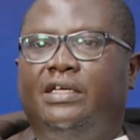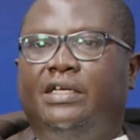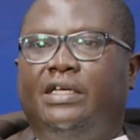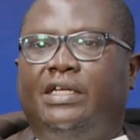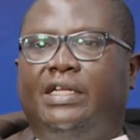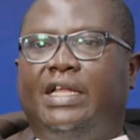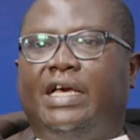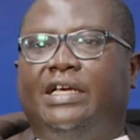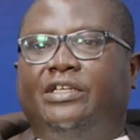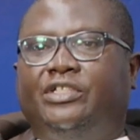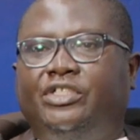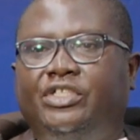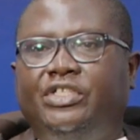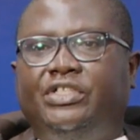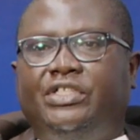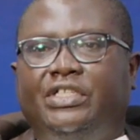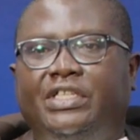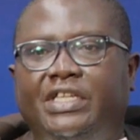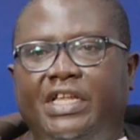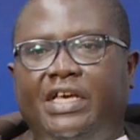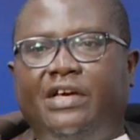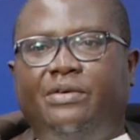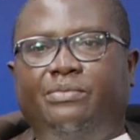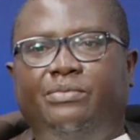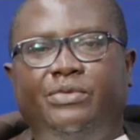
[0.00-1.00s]
like she's
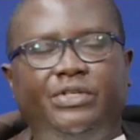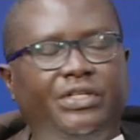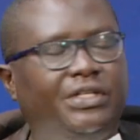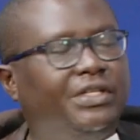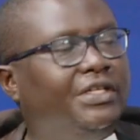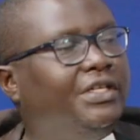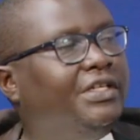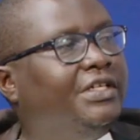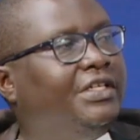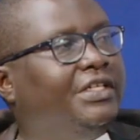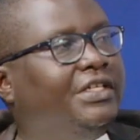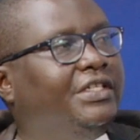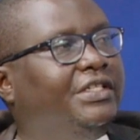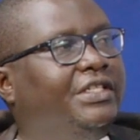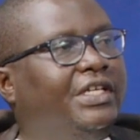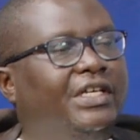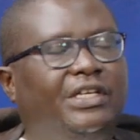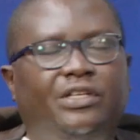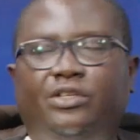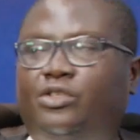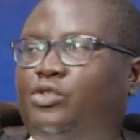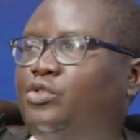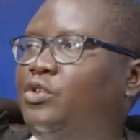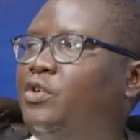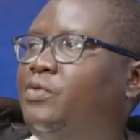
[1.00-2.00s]
named in the
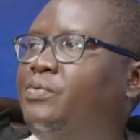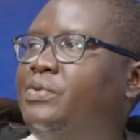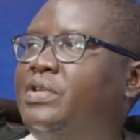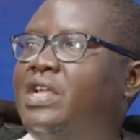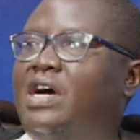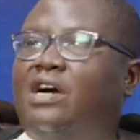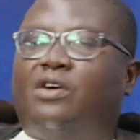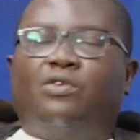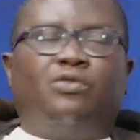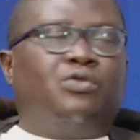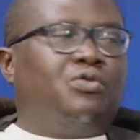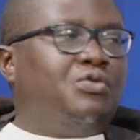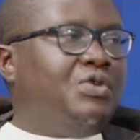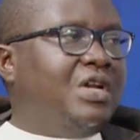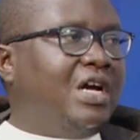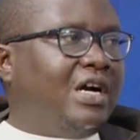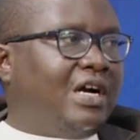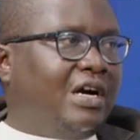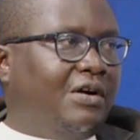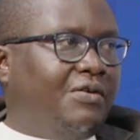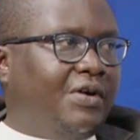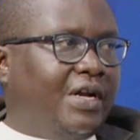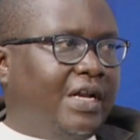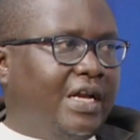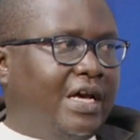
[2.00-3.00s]
issue of Naguru
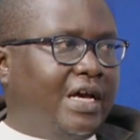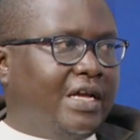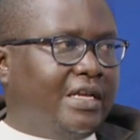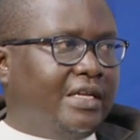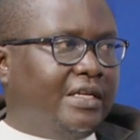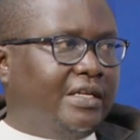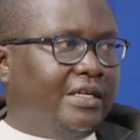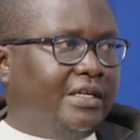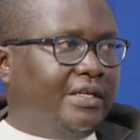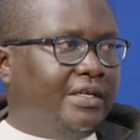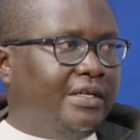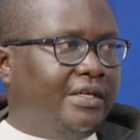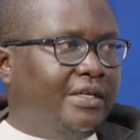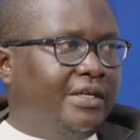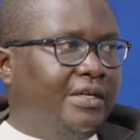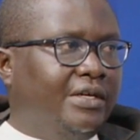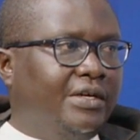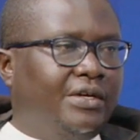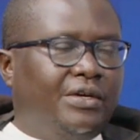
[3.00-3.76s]
Nakawa land,